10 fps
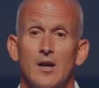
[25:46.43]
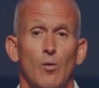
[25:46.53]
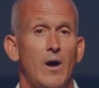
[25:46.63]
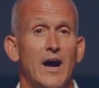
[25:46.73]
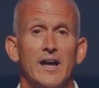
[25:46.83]

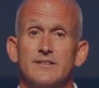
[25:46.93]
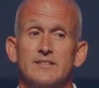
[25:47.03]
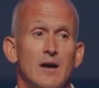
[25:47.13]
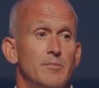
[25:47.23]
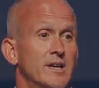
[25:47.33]
Why is
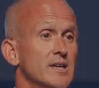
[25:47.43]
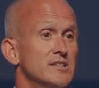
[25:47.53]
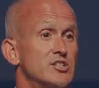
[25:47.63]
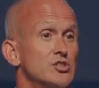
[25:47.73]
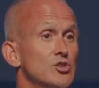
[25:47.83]
that?
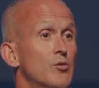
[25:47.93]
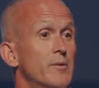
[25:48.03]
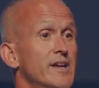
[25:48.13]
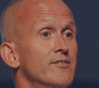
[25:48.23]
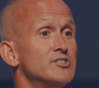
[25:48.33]
Because so
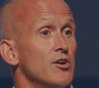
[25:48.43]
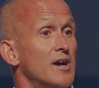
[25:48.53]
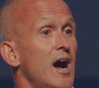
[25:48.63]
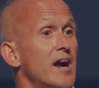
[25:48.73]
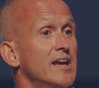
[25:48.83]
many of us are
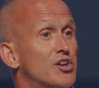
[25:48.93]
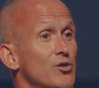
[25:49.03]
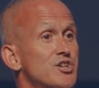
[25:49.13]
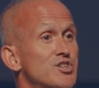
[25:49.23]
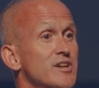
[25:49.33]
cocky
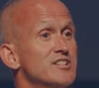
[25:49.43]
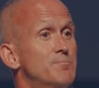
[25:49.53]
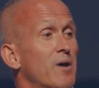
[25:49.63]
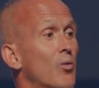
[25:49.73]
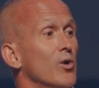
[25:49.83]
Christians,
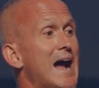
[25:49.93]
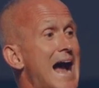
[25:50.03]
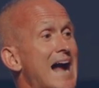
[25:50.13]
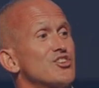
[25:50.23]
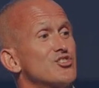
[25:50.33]
but we're
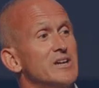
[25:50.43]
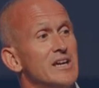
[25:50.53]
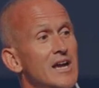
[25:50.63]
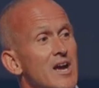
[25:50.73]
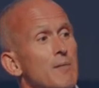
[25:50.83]

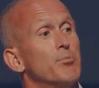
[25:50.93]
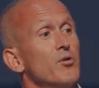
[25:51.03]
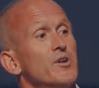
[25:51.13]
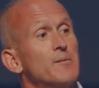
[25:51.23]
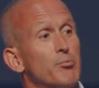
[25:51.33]
actually
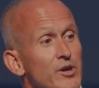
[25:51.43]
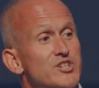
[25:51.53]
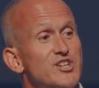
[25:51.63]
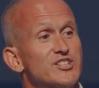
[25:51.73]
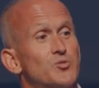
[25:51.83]
burning
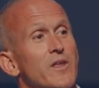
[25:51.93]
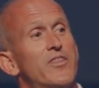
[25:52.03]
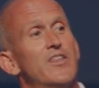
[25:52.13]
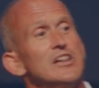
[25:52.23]
bridges with the